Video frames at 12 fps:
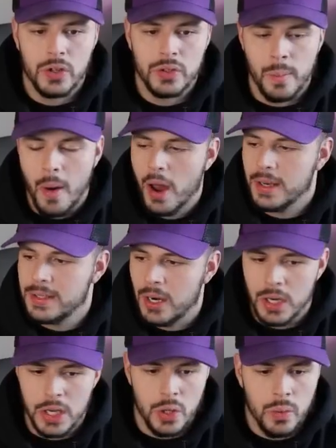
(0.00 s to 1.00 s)

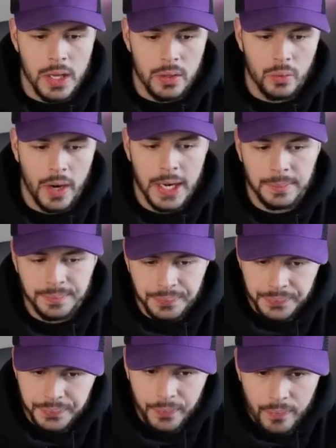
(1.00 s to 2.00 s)
Monetary Unit, right?
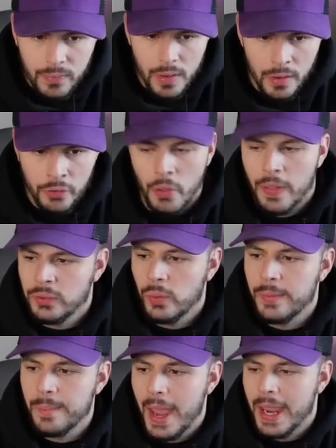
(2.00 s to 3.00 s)
So this
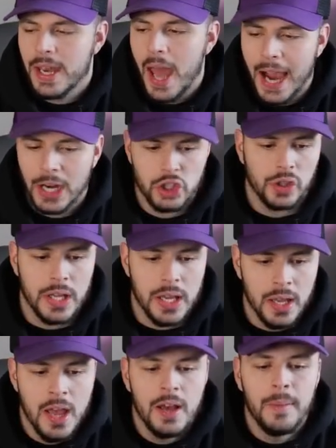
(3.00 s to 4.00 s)
was made actually
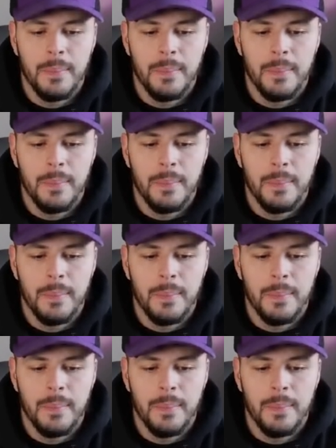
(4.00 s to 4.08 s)
by